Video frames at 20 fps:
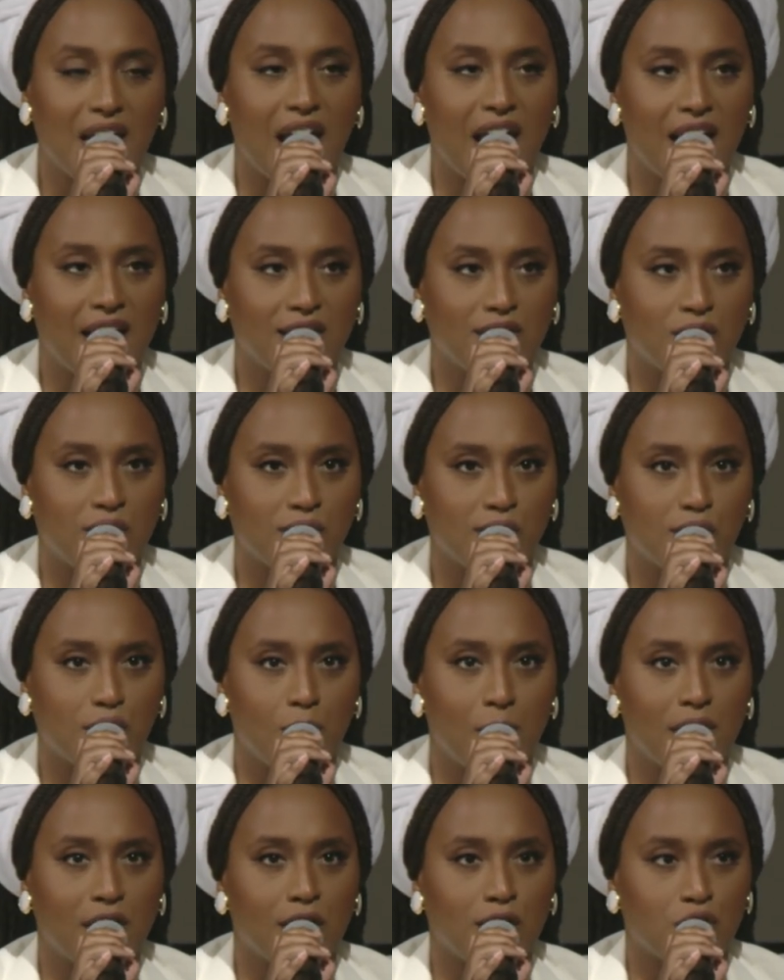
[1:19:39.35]
and also
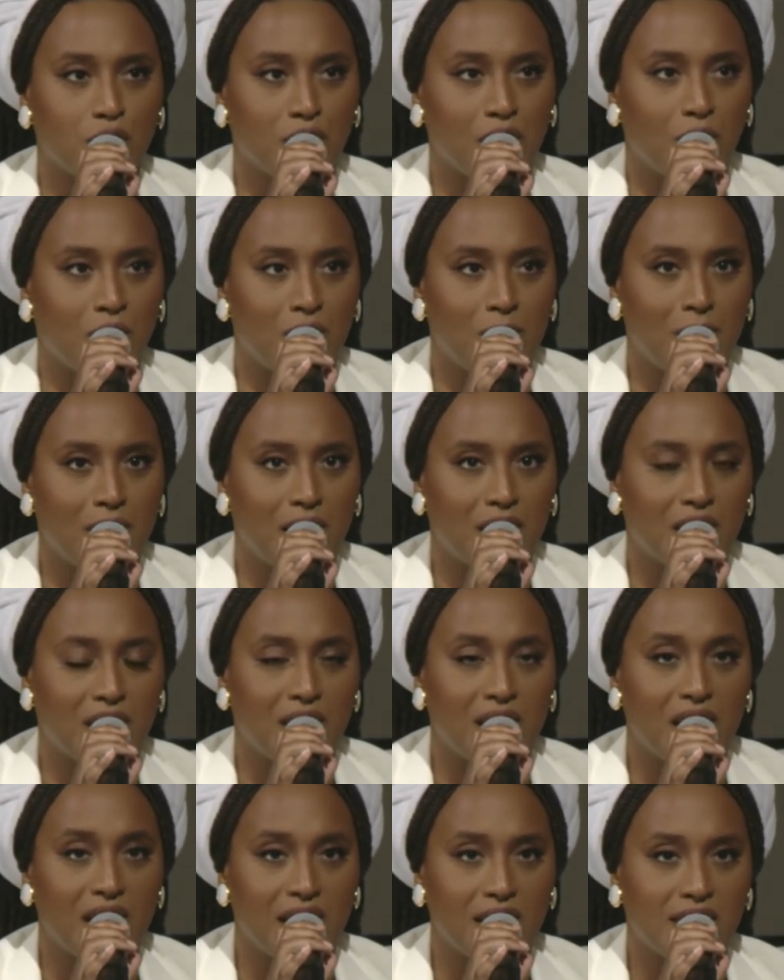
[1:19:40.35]
making sure that we meet the
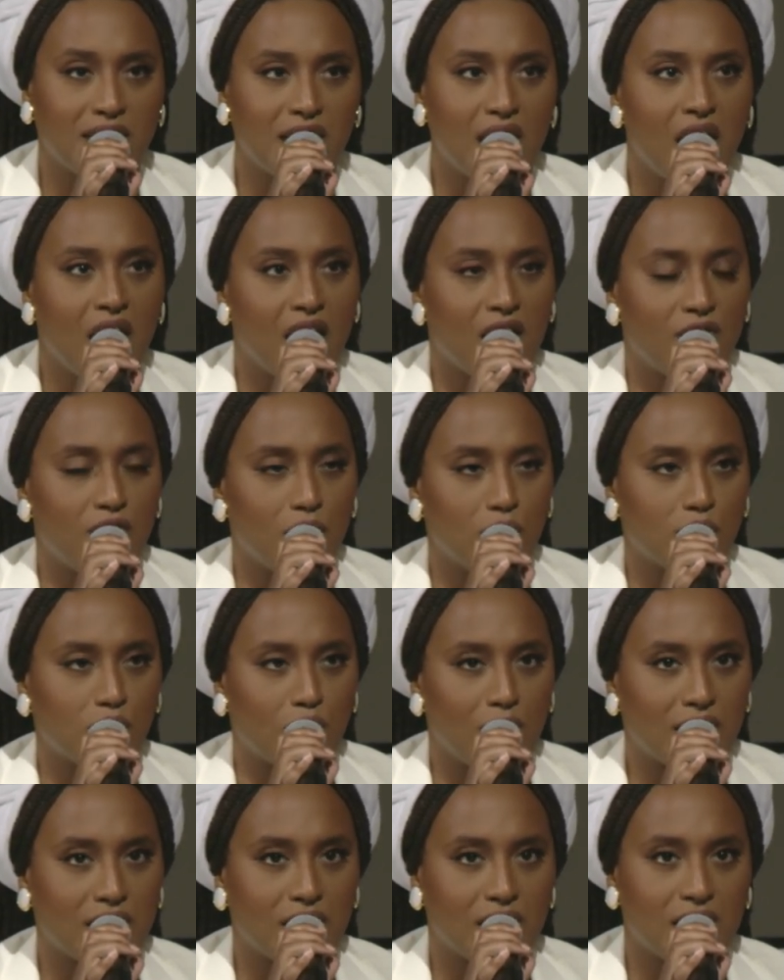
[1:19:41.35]
needs of those
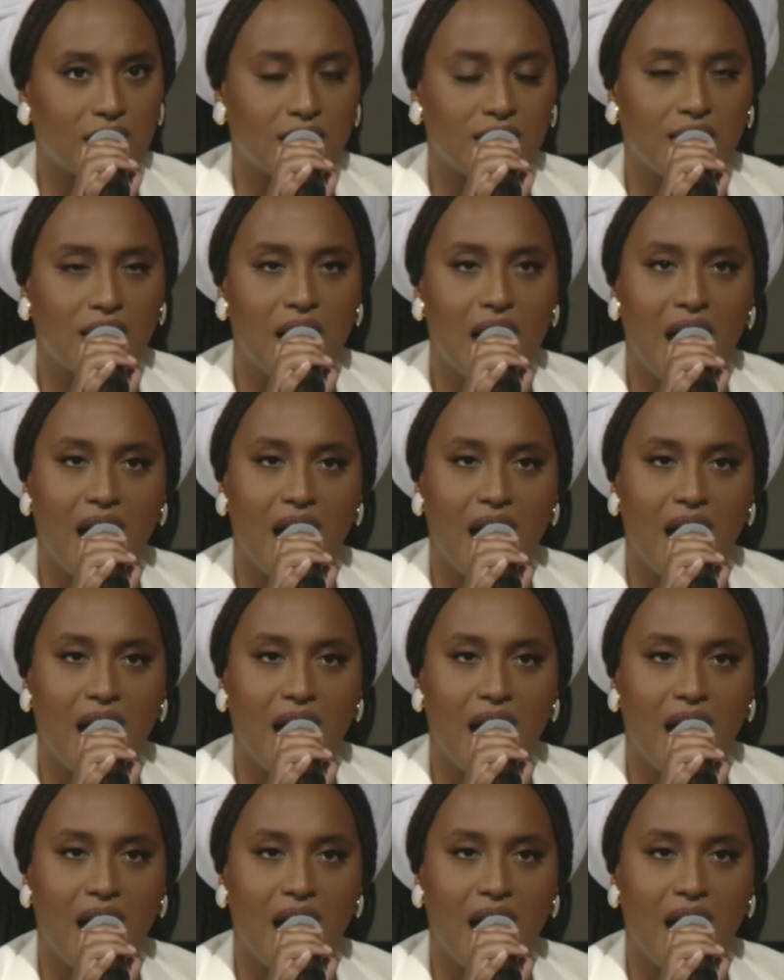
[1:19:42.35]
residents.